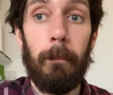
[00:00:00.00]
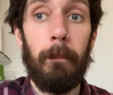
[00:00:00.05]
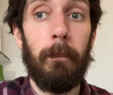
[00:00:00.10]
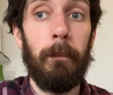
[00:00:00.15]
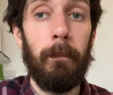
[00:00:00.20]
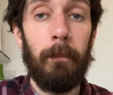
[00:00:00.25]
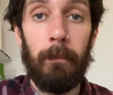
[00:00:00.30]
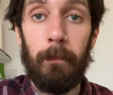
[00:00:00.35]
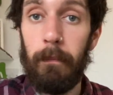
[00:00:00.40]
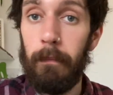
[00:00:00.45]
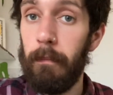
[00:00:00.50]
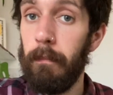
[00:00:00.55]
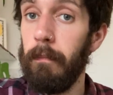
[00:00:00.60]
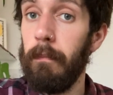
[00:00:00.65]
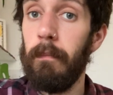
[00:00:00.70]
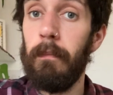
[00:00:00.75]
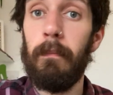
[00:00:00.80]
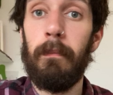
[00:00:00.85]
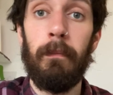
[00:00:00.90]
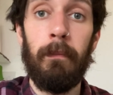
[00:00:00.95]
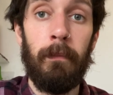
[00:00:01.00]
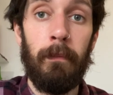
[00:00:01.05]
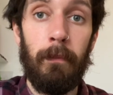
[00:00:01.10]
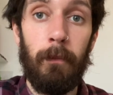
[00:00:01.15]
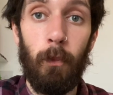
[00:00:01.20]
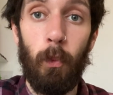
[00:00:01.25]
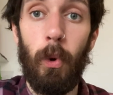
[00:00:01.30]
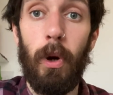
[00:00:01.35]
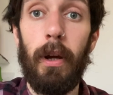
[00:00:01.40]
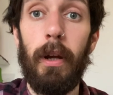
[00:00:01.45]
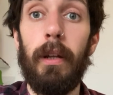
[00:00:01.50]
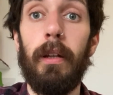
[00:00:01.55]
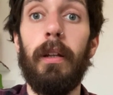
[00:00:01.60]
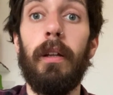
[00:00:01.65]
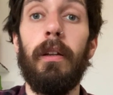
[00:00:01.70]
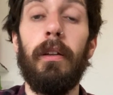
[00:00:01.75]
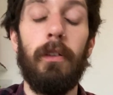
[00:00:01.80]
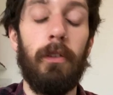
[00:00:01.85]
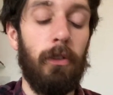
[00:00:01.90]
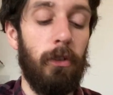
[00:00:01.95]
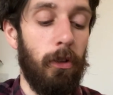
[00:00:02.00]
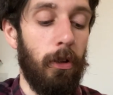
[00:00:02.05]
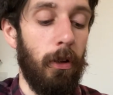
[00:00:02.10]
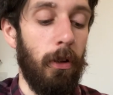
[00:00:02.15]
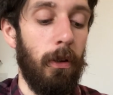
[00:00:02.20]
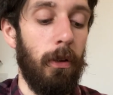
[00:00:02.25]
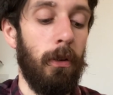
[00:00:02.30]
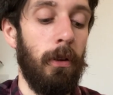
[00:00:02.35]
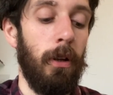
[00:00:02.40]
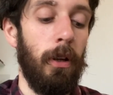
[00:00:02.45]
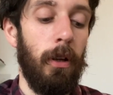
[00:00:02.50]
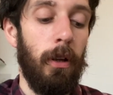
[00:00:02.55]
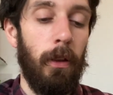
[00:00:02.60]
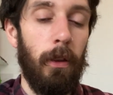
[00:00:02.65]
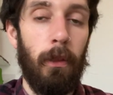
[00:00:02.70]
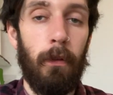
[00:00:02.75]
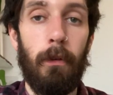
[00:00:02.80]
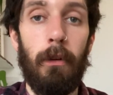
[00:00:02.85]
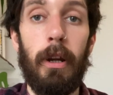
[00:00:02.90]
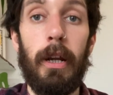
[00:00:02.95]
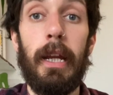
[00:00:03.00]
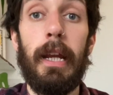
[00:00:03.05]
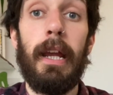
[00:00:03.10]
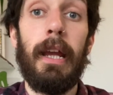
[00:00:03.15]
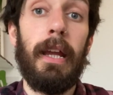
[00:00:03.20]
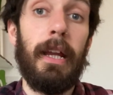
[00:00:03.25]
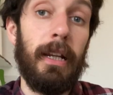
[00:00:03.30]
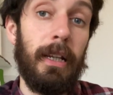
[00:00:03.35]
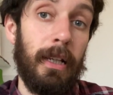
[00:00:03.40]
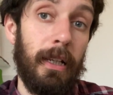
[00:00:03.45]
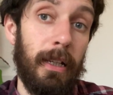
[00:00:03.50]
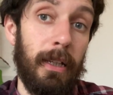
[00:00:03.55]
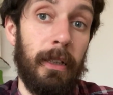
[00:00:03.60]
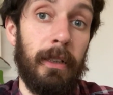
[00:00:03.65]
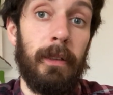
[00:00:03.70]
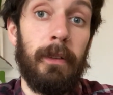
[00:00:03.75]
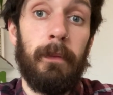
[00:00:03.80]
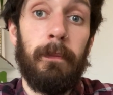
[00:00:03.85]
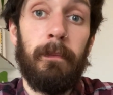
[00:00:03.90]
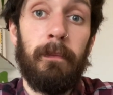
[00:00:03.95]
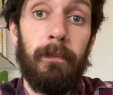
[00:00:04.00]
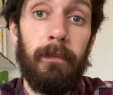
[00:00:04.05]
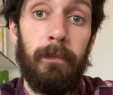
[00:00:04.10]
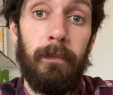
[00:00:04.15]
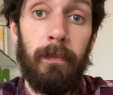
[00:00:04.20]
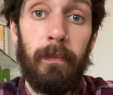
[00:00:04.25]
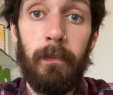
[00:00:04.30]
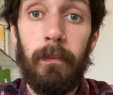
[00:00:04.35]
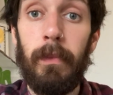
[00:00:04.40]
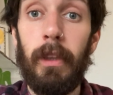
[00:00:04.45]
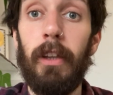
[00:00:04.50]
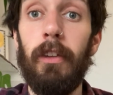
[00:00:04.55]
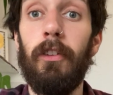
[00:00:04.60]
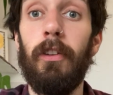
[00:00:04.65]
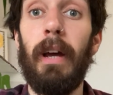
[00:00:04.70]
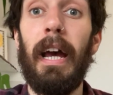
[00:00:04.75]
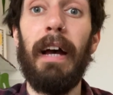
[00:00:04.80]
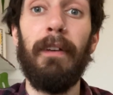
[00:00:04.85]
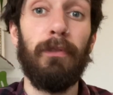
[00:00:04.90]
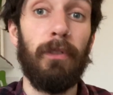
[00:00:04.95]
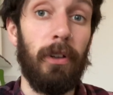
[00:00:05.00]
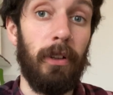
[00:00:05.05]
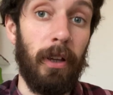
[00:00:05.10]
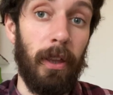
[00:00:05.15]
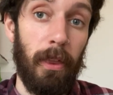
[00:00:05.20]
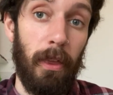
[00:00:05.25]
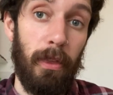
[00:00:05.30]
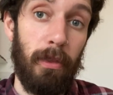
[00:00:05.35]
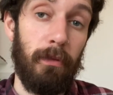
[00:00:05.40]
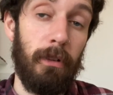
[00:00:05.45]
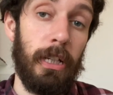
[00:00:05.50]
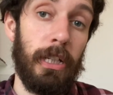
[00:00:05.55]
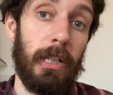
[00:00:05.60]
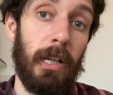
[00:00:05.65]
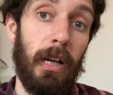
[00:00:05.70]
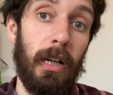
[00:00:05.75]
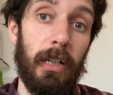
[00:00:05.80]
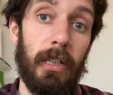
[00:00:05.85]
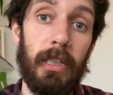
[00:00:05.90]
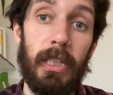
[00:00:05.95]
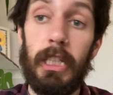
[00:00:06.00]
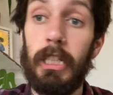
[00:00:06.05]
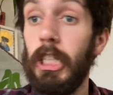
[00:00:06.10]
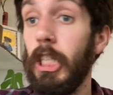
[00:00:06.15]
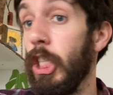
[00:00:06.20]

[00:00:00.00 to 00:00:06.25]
1, 2, 3. So after another 3 chucks,